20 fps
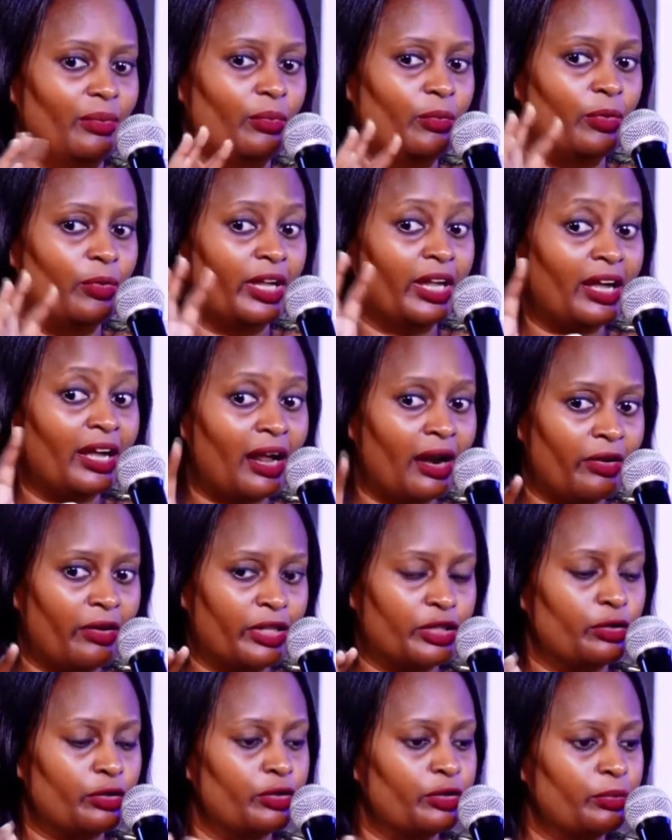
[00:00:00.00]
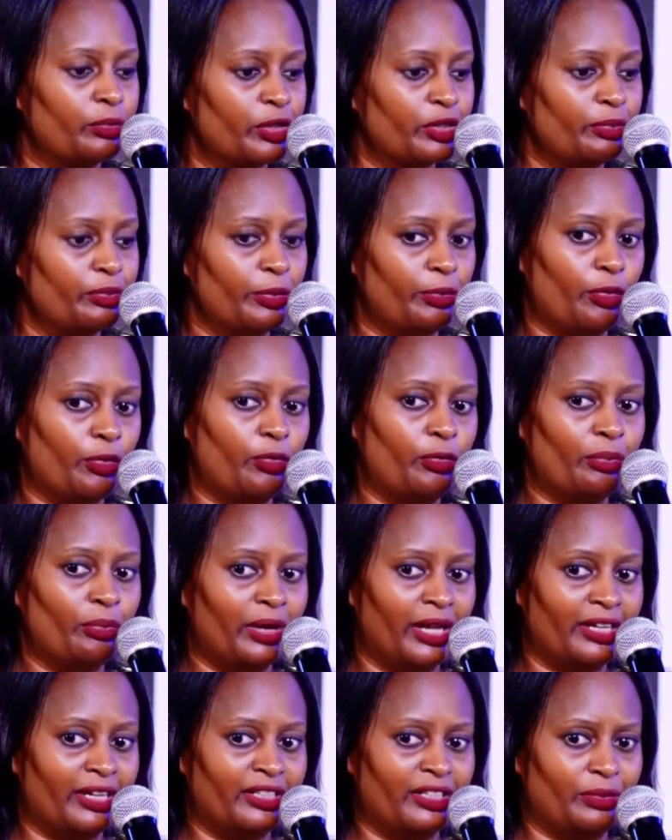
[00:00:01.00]
we encourage, because most people who
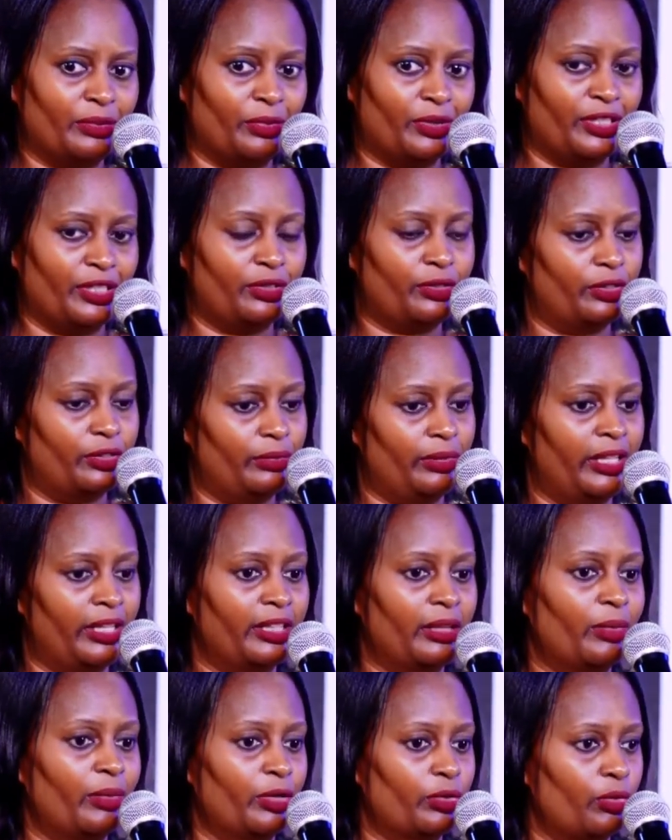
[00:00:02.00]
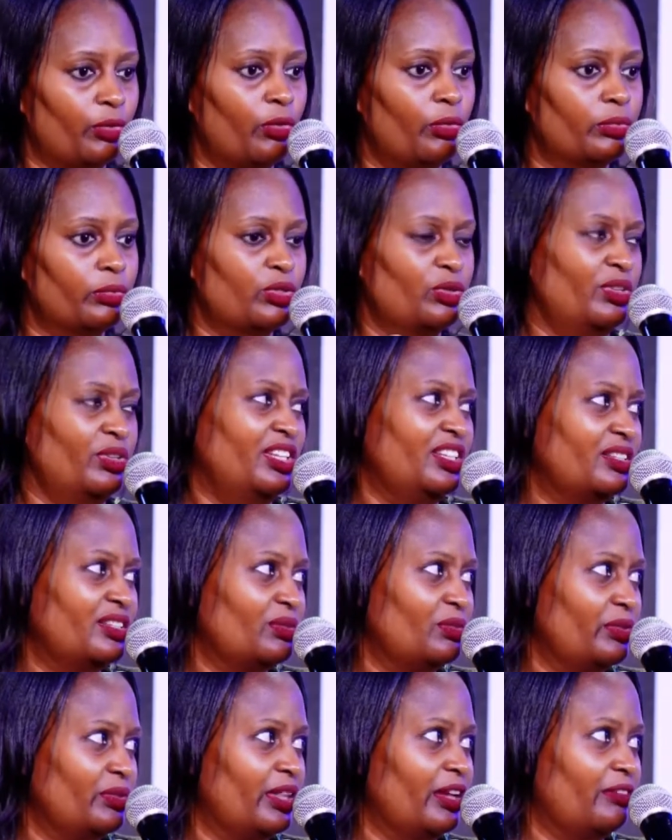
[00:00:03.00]
plant these potatoes plant them at home to eat
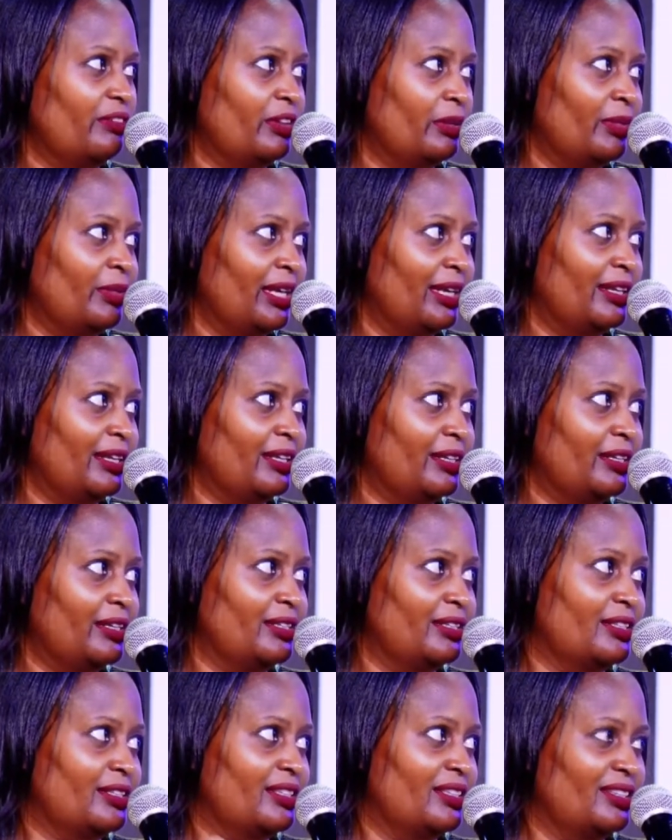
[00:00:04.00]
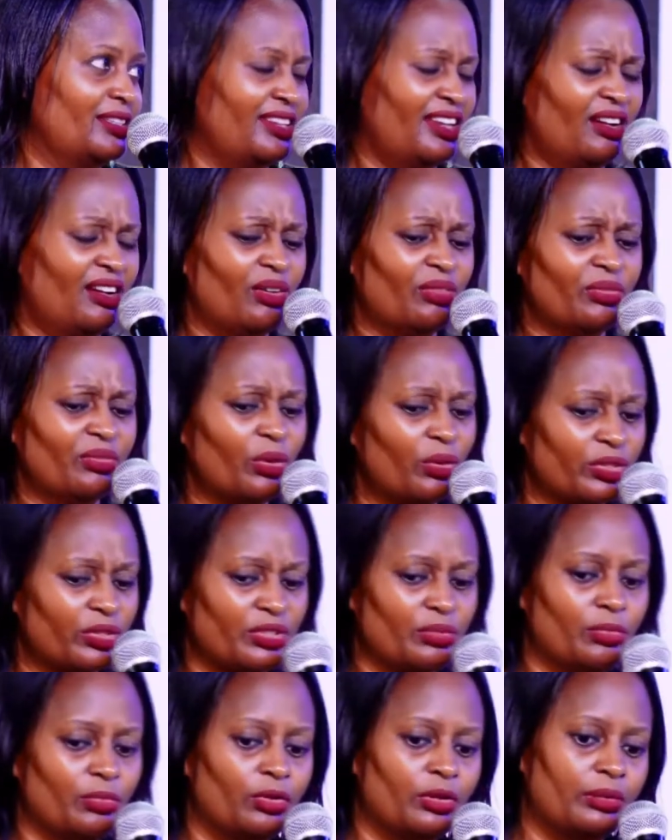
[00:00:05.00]
with their families. Yeah, on
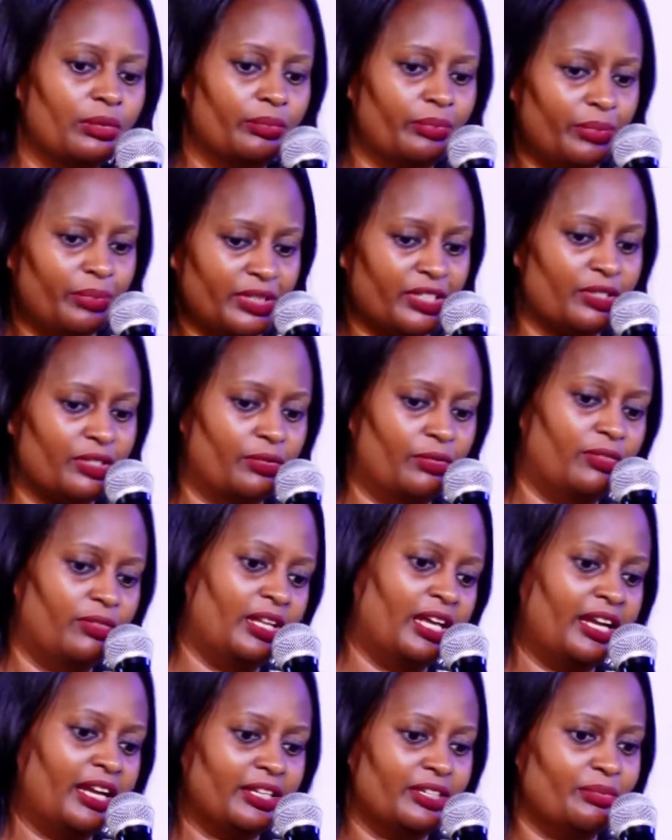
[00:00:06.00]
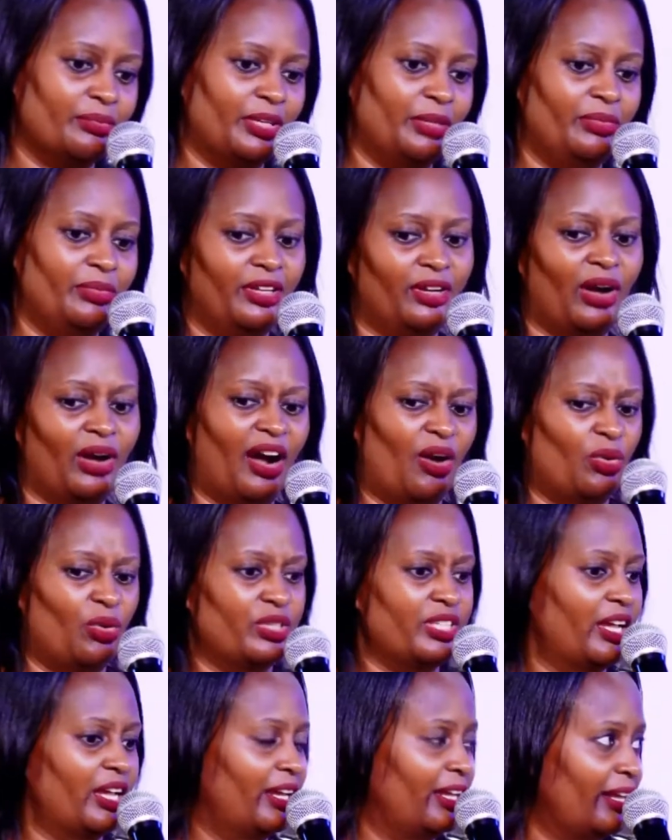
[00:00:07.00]
small pieces of land, maybe a
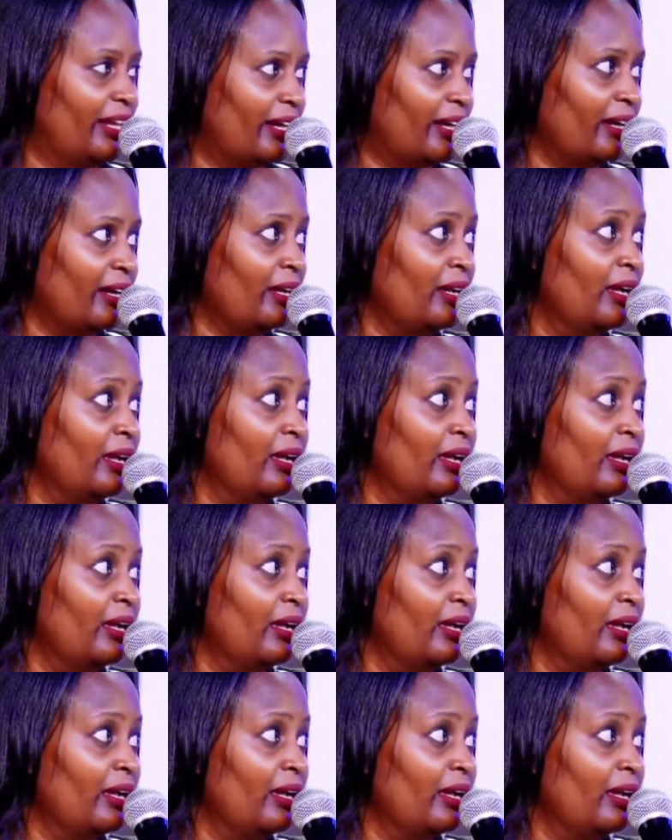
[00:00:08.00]
quarter an acre,